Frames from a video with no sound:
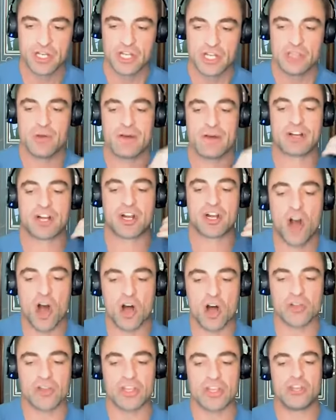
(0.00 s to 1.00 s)
You have a
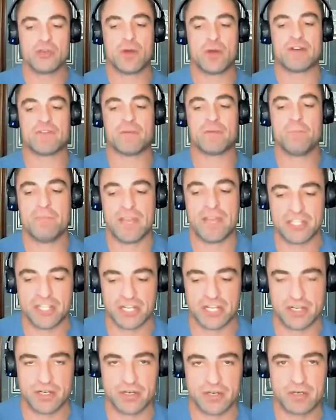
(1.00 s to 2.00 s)
calling, you have a
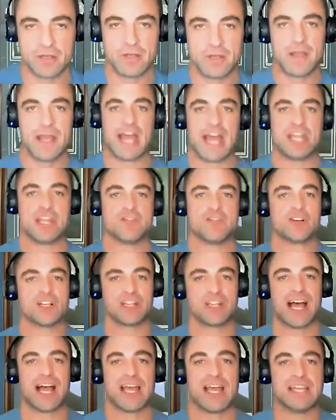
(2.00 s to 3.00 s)
mission, and you've
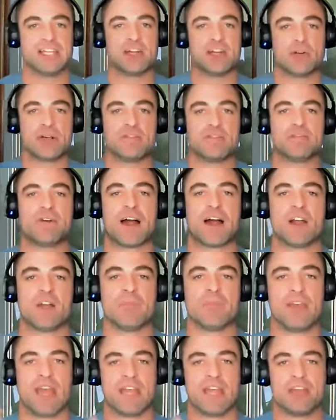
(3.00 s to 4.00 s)
aligned your
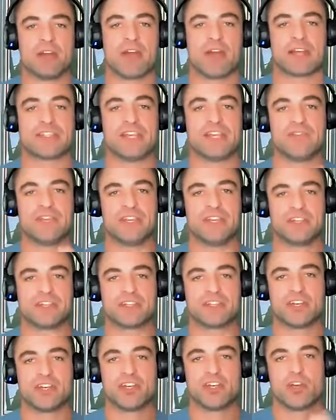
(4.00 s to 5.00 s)
environment and your activities